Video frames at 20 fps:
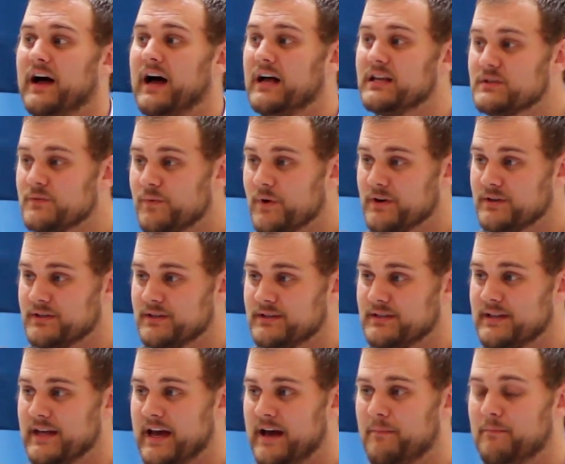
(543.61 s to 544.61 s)
of us
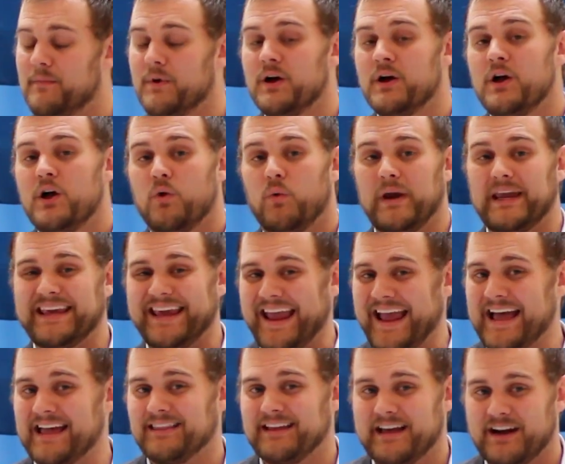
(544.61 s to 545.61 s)
versus them. We
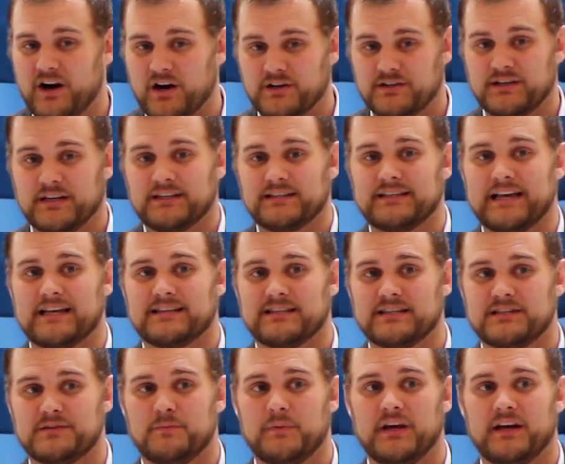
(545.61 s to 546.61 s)
can't let our
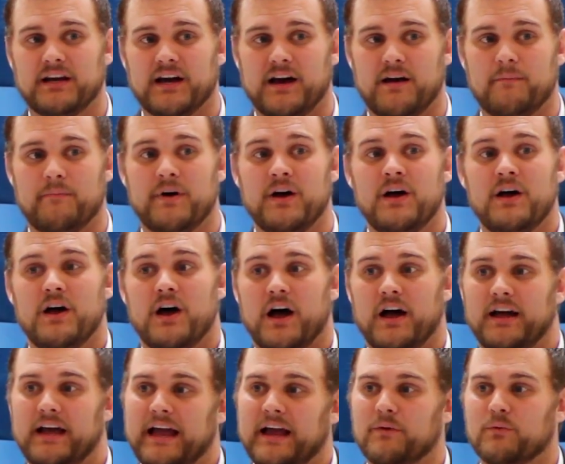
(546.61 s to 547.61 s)
successes become
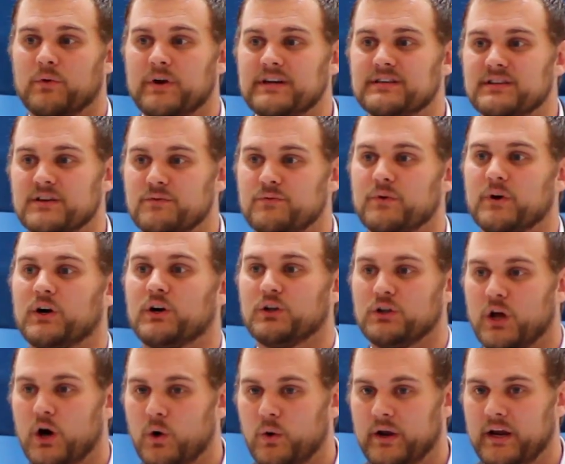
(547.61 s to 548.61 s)
a, a reason for
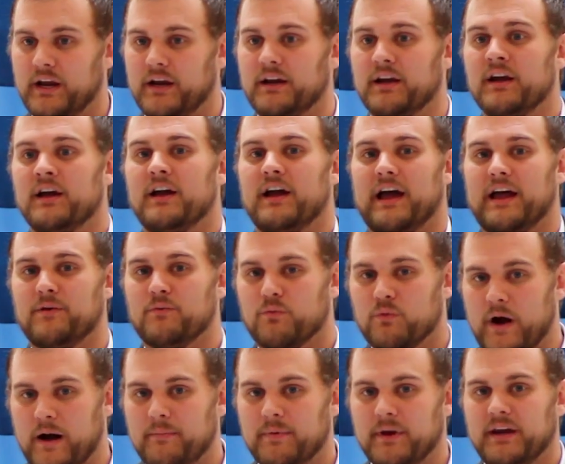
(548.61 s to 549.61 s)
gloating and
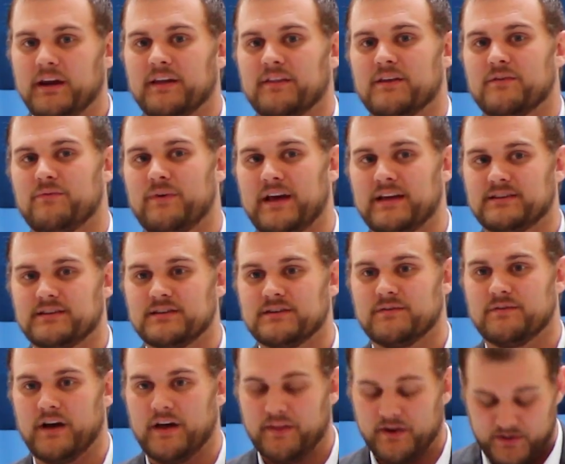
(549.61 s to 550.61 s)
rubbing in the faces
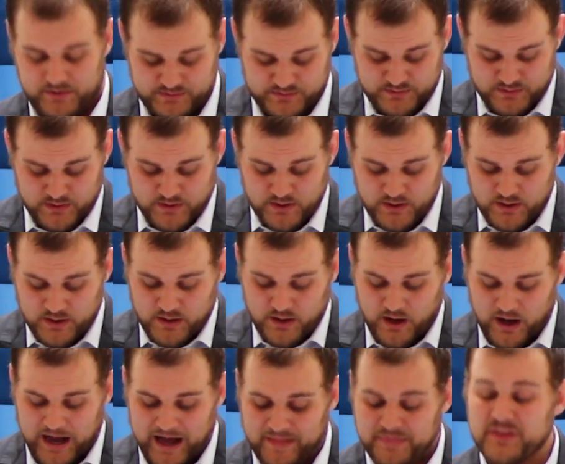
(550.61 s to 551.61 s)
of others.
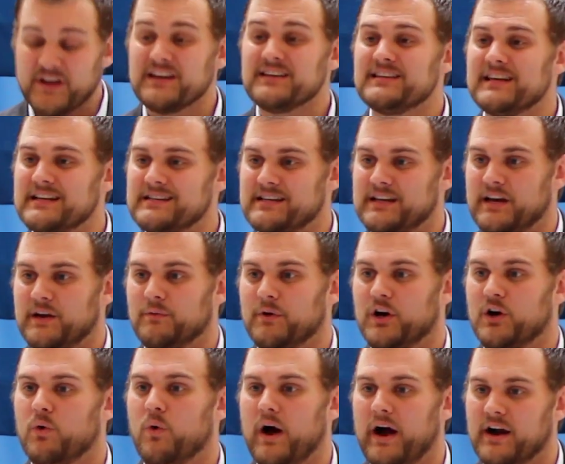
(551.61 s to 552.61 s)
Authenticity
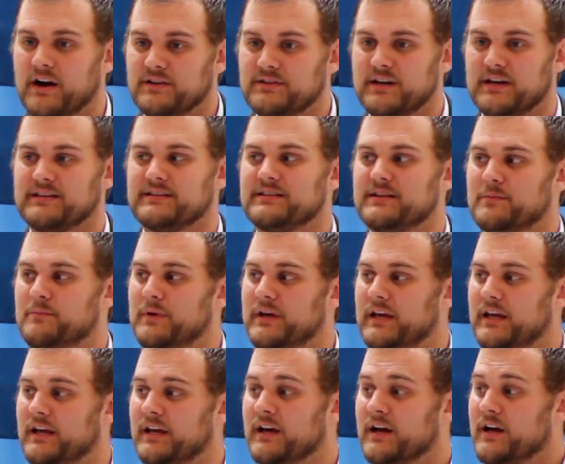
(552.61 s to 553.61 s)
requires us to
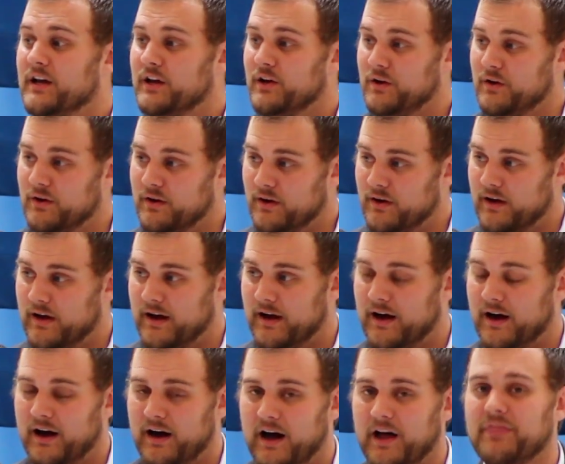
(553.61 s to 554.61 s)
be
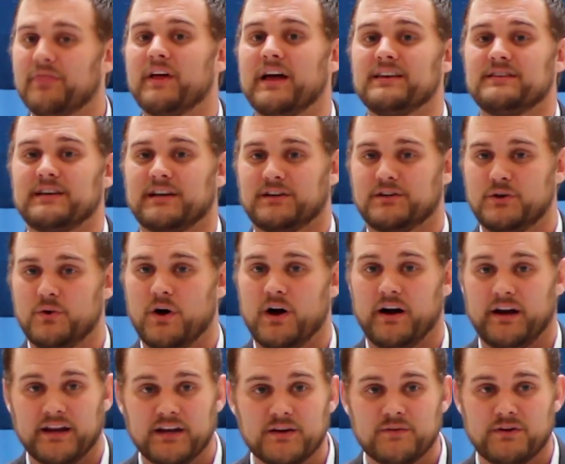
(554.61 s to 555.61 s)
authentic to
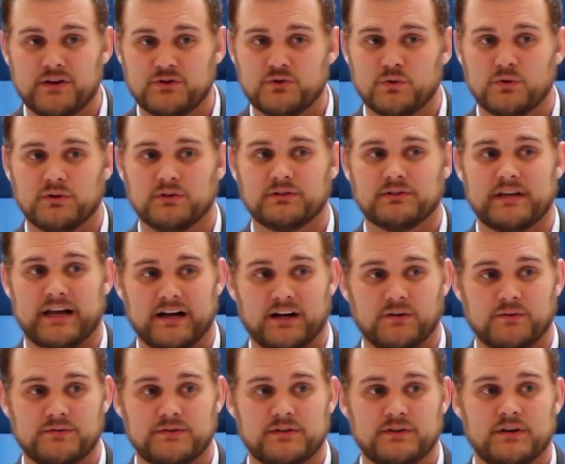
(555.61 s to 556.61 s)
our individual
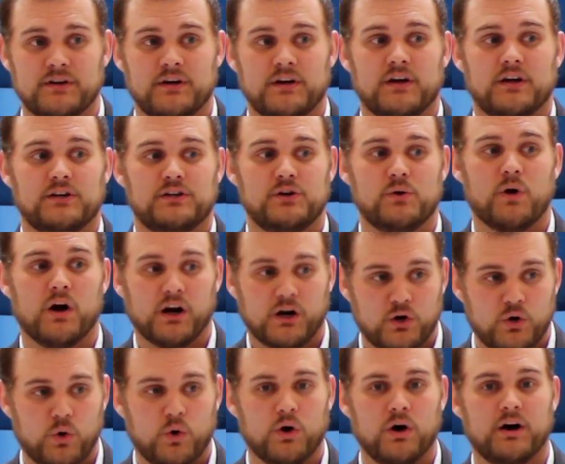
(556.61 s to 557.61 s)
selves, to our
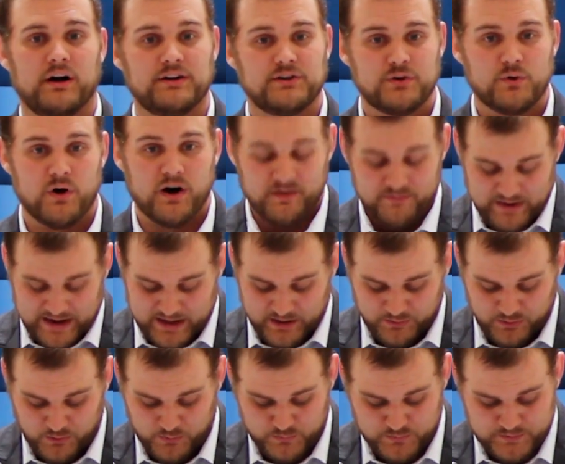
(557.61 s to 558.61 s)
core, and to our
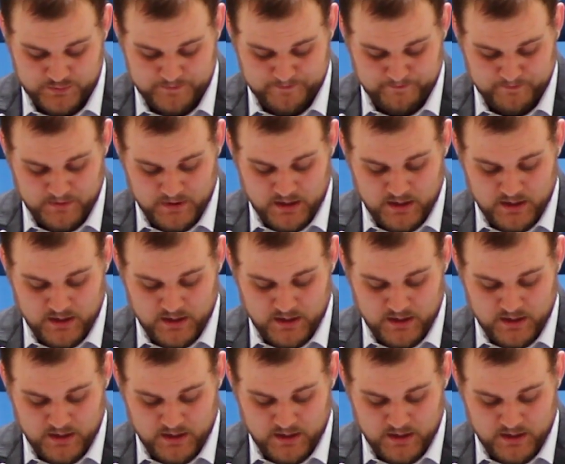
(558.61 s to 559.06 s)
values.